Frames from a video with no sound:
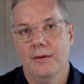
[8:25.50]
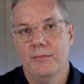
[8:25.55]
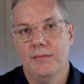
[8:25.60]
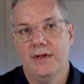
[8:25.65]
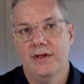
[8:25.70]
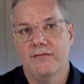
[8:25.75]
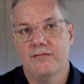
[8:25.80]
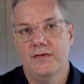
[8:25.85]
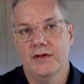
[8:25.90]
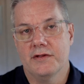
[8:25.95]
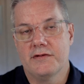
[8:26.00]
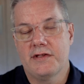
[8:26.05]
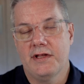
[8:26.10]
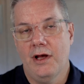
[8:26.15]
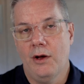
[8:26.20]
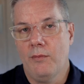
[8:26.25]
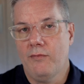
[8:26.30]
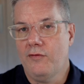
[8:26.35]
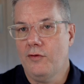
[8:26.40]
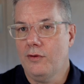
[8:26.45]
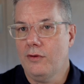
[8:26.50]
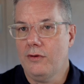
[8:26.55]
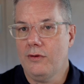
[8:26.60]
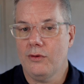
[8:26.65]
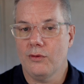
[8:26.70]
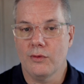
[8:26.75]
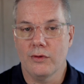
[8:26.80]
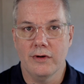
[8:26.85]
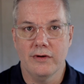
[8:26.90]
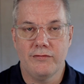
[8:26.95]
If it's
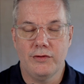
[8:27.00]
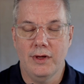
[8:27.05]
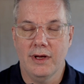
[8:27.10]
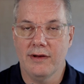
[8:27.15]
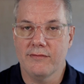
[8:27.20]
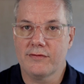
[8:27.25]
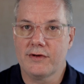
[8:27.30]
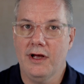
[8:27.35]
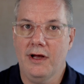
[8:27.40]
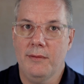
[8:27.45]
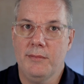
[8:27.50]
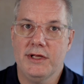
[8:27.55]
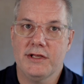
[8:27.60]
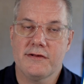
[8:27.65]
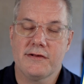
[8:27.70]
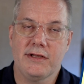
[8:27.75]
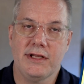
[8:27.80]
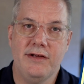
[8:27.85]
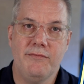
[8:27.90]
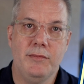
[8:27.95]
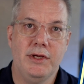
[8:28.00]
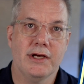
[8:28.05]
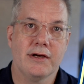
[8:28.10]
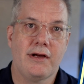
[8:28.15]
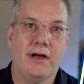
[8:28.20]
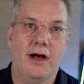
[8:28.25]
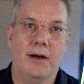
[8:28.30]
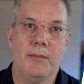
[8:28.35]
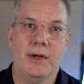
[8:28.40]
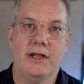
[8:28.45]
helpful or if you have comments, leave me a
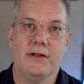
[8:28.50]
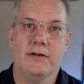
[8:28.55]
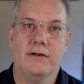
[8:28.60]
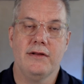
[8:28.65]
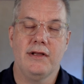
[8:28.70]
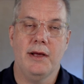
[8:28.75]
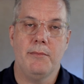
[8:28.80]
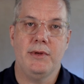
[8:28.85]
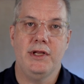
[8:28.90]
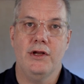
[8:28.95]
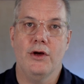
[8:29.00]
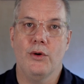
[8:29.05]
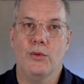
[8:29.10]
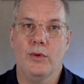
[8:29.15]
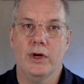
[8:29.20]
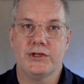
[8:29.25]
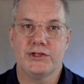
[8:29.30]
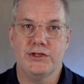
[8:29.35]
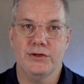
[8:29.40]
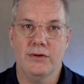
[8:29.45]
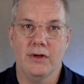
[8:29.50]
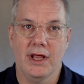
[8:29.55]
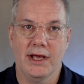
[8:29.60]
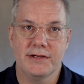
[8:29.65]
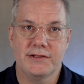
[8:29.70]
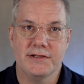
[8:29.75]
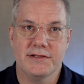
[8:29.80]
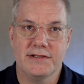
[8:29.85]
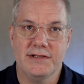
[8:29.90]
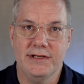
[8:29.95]
comment. Let me know what you'd
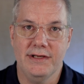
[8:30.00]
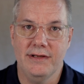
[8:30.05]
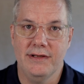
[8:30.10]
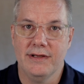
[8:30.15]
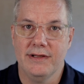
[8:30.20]
like to see